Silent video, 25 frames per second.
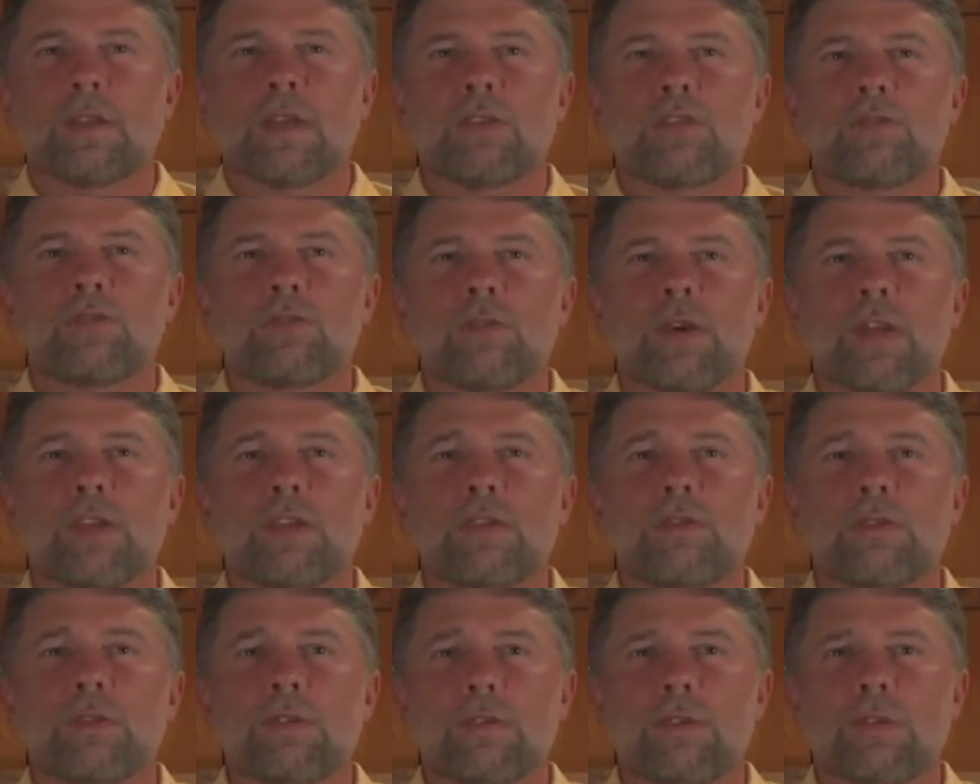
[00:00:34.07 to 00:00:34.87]
I
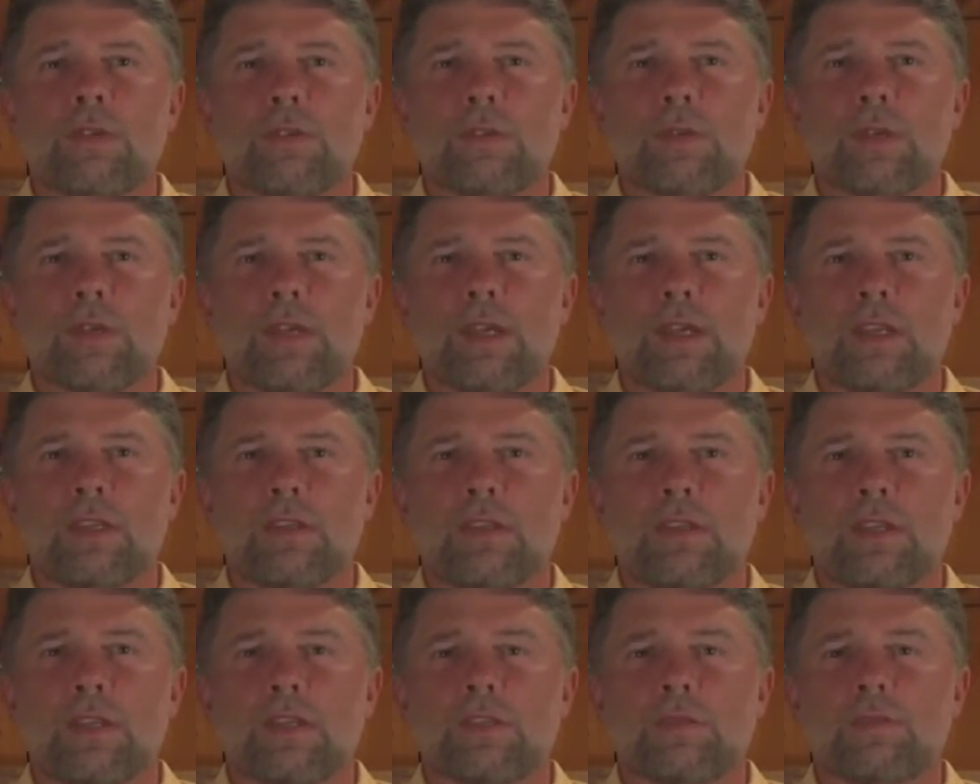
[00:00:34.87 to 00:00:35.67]
tried to
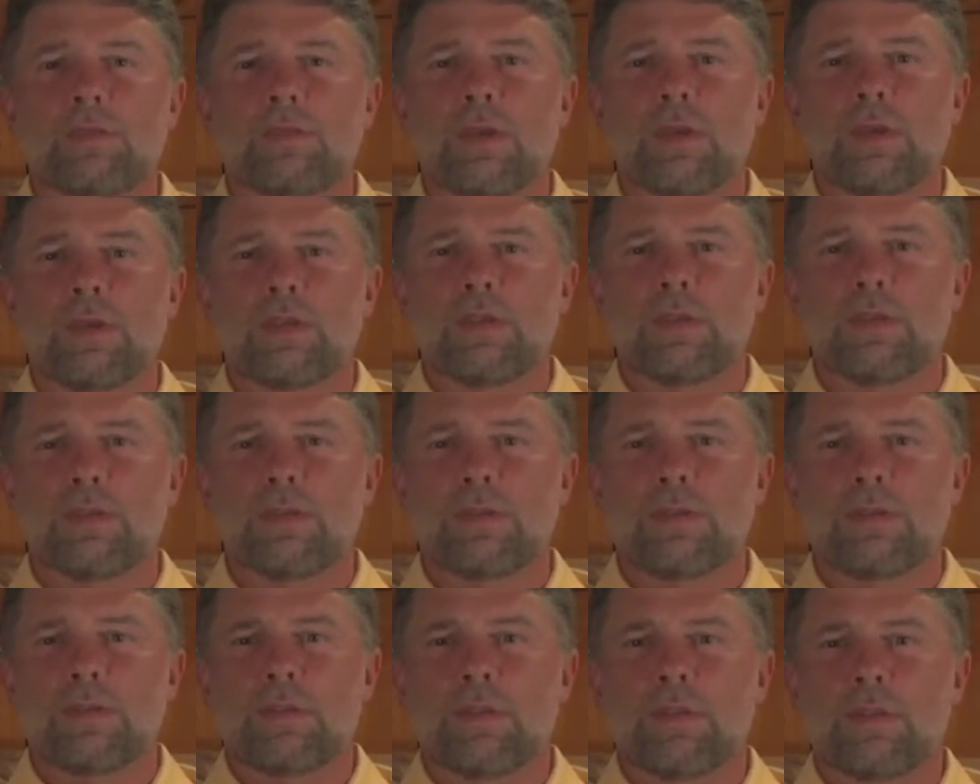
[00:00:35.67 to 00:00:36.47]
eliminate as much
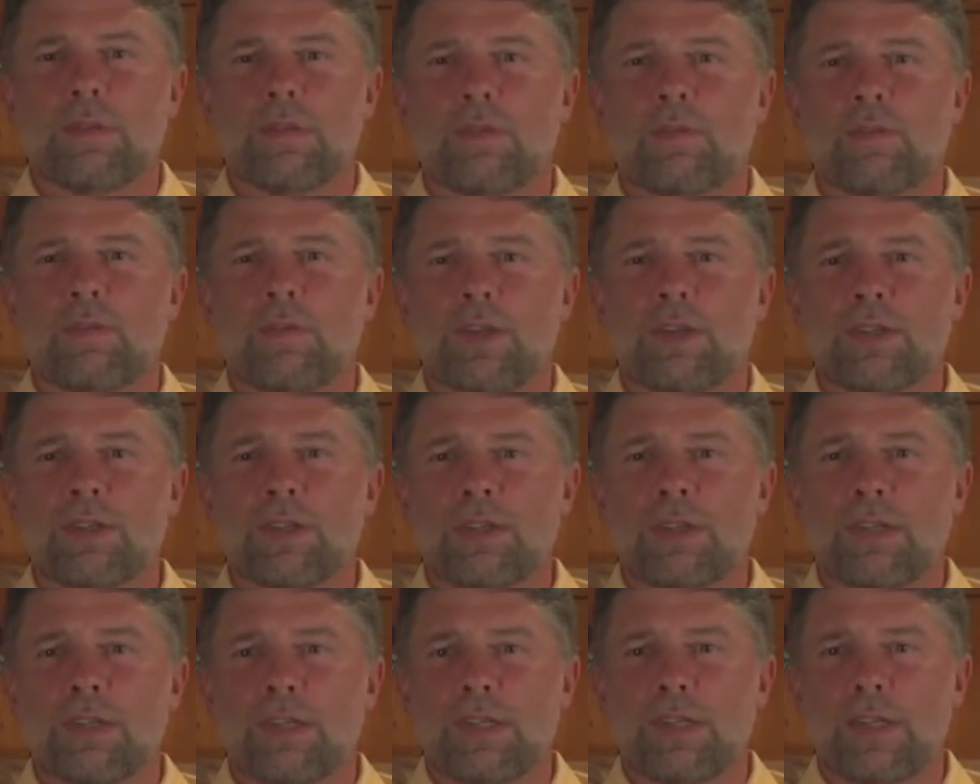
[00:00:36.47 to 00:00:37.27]
of the
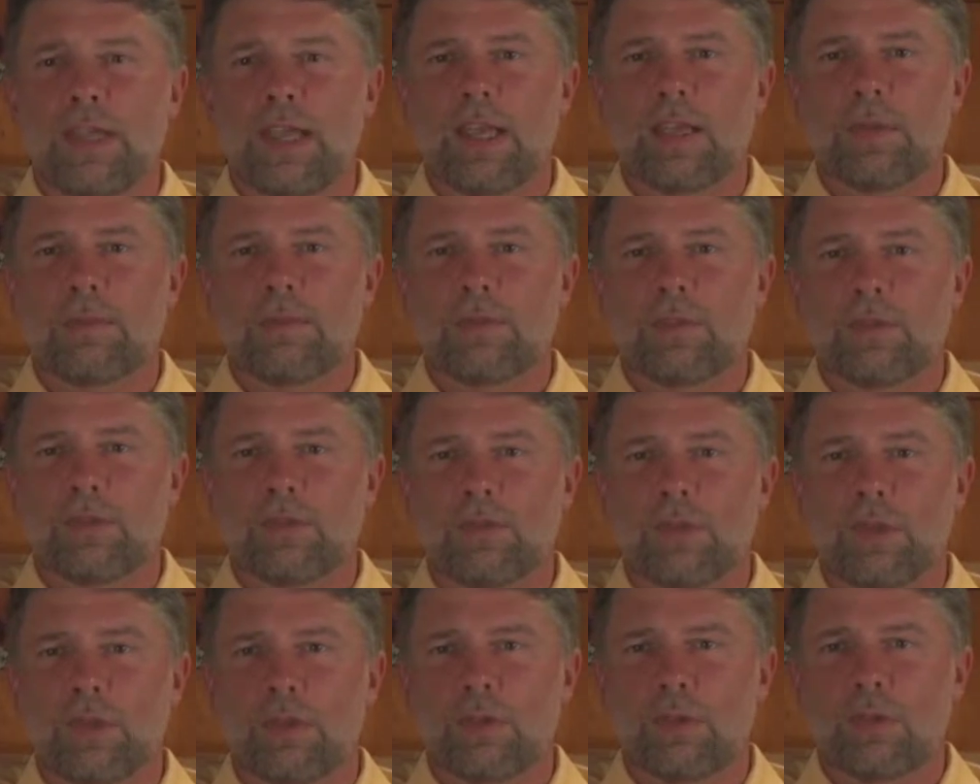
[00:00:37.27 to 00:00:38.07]
aggression in games
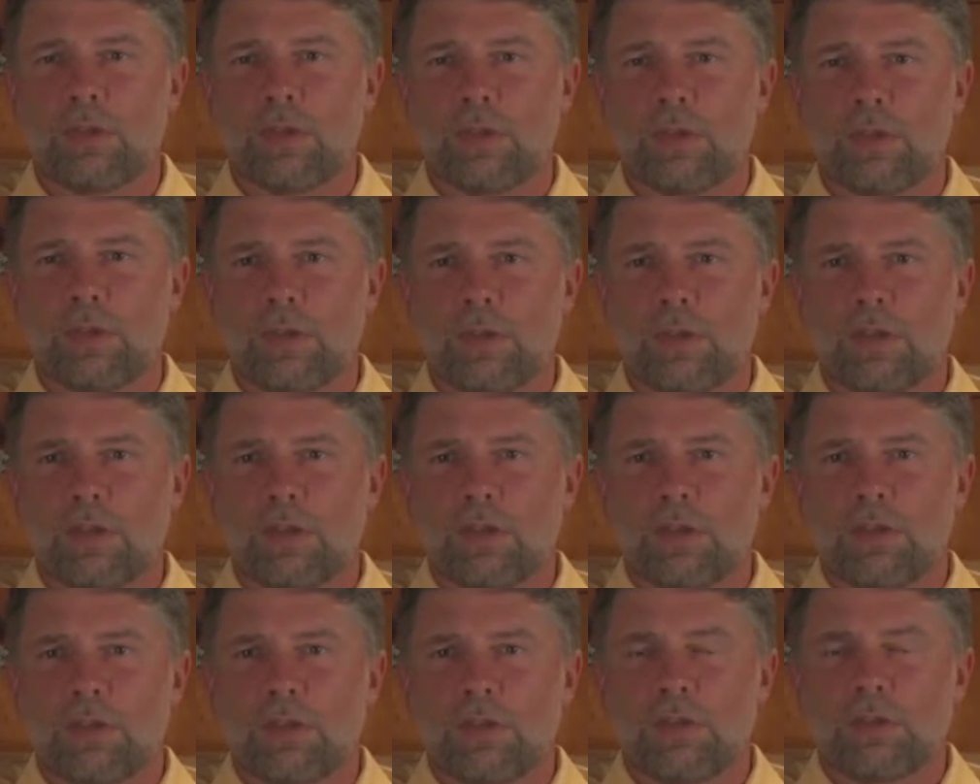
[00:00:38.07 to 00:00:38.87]
as we could
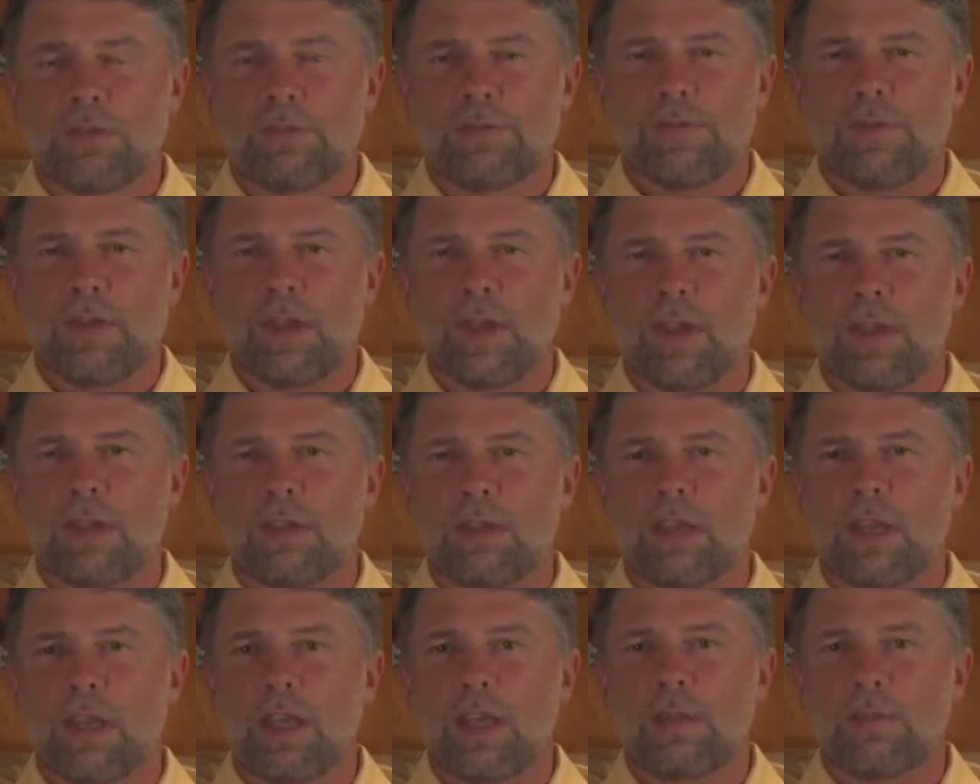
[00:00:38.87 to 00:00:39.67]
to
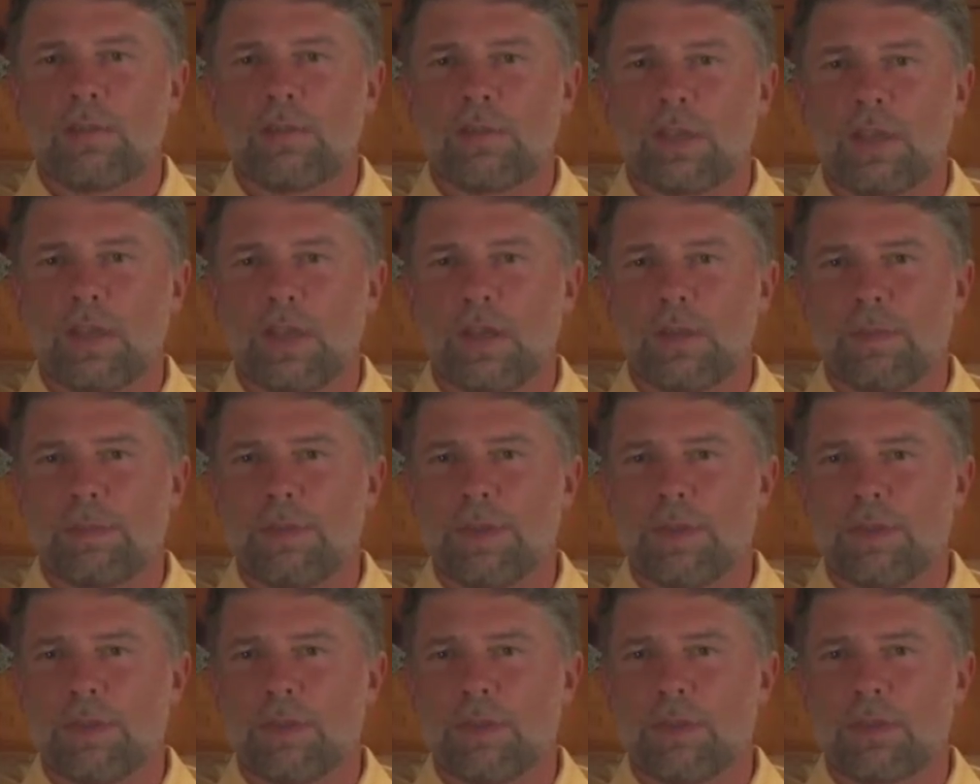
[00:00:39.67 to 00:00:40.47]
find games that
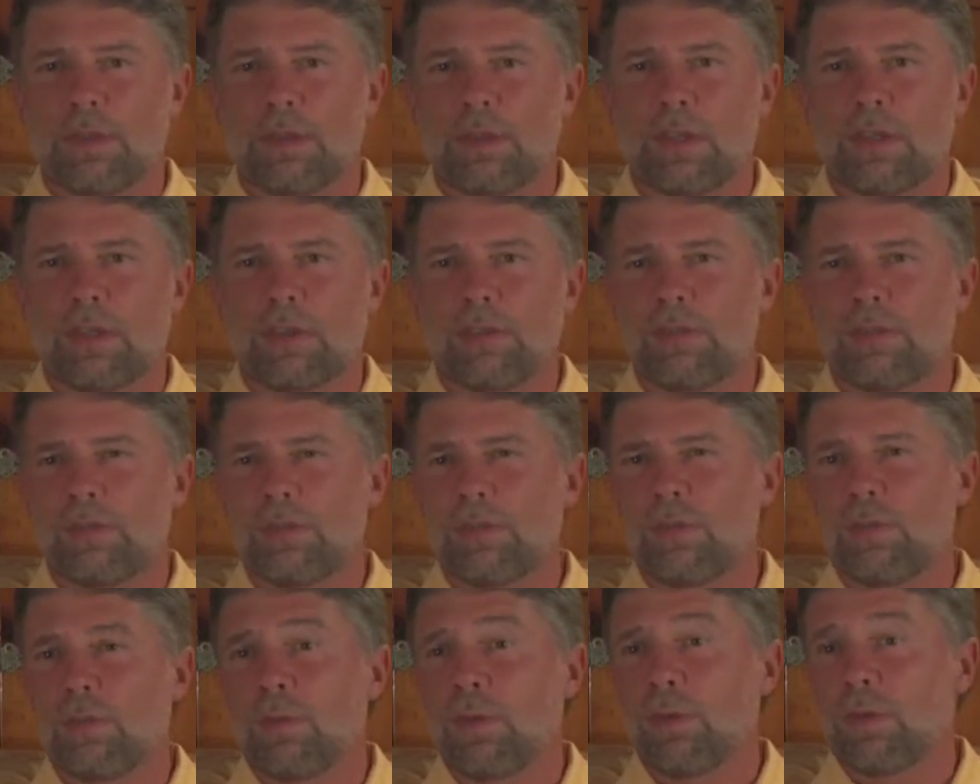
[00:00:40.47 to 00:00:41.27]
appealed to kids
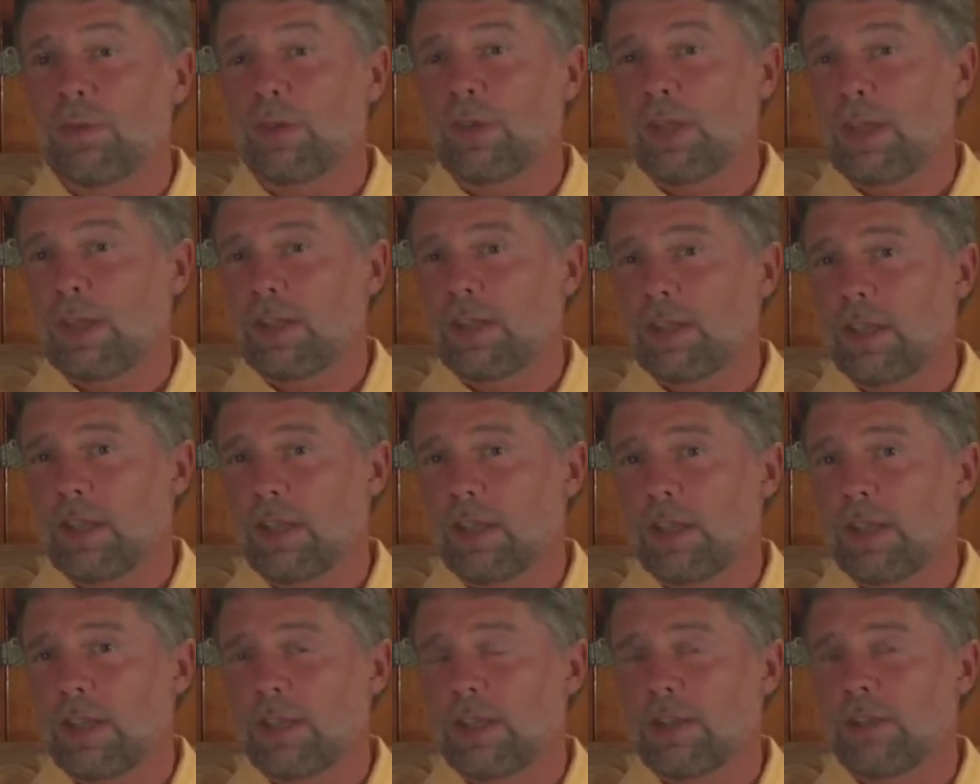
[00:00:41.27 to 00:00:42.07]
who weren't
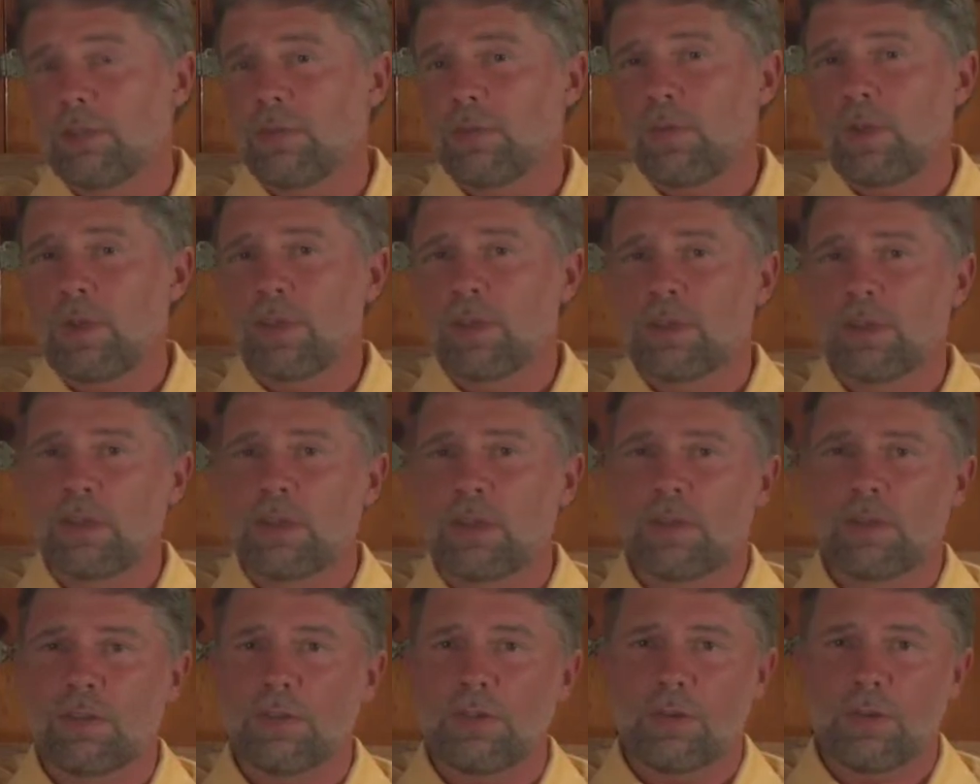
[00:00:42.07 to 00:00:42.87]
athletic as well as
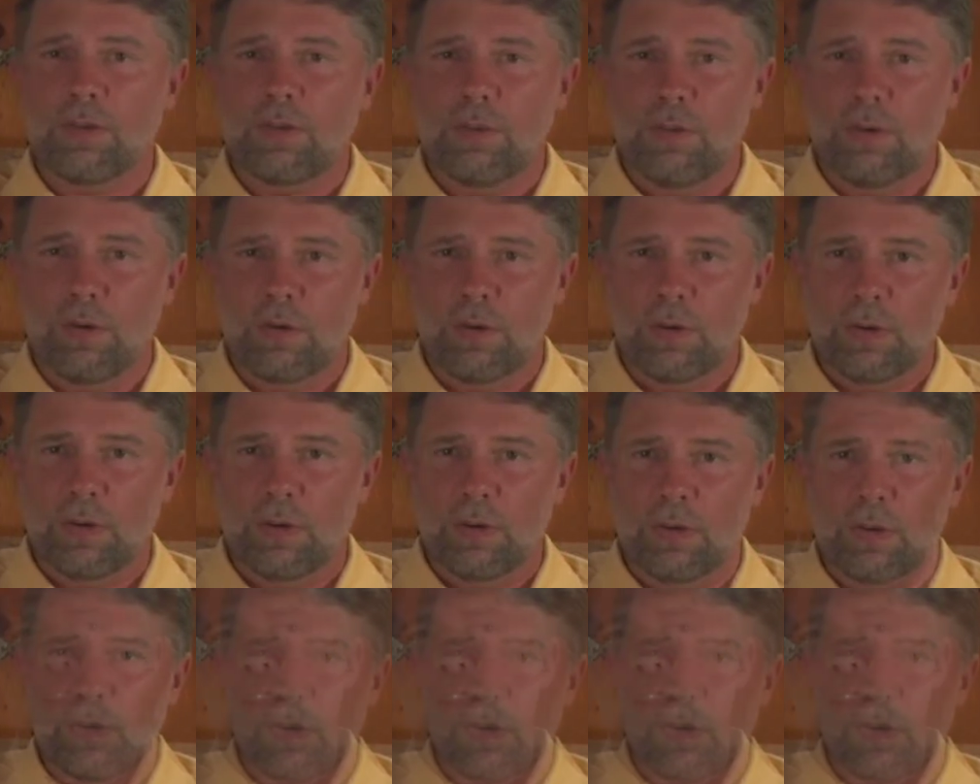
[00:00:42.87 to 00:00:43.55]
kids that were.